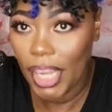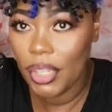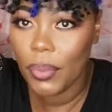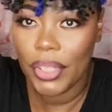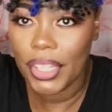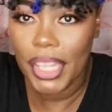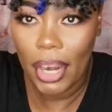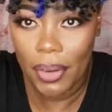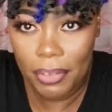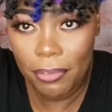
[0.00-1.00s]
and you want to
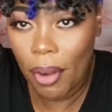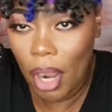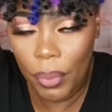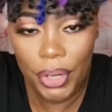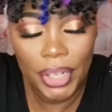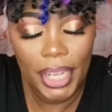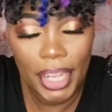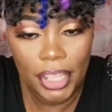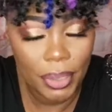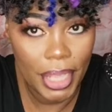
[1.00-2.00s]
carry it forward,
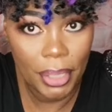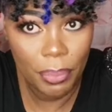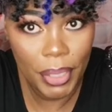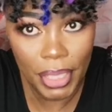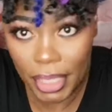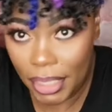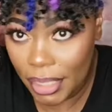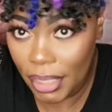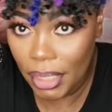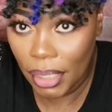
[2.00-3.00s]
and you can pin
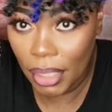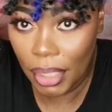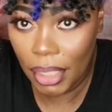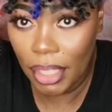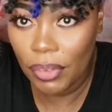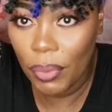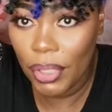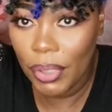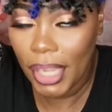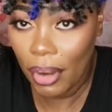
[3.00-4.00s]
it. If you
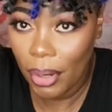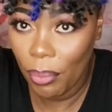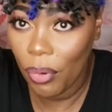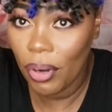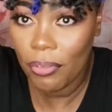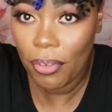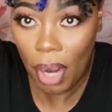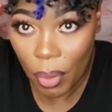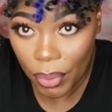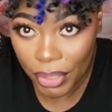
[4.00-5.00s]
want to carry it more
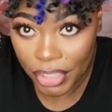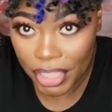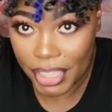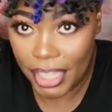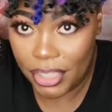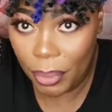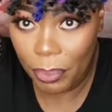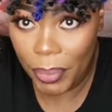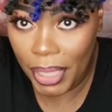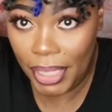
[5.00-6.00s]
forward, just get
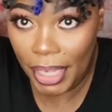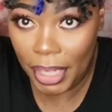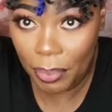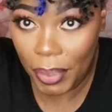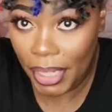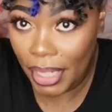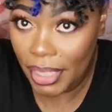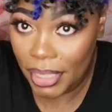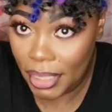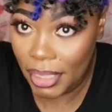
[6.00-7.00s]
some pin and pin
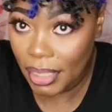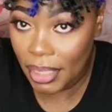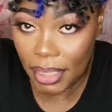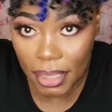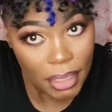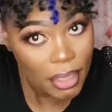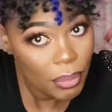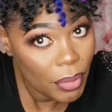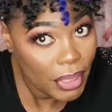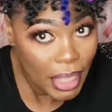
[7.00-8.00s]
it,
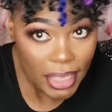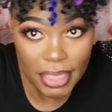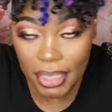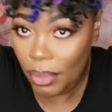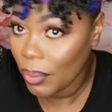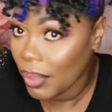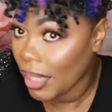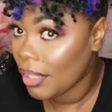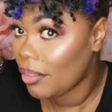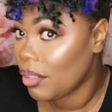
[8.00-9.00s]
but that's
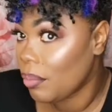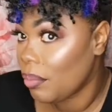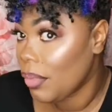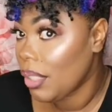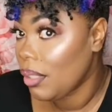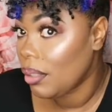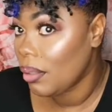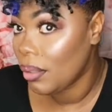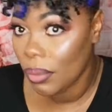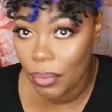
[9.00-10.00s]
okay to
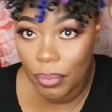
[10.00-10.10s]
me.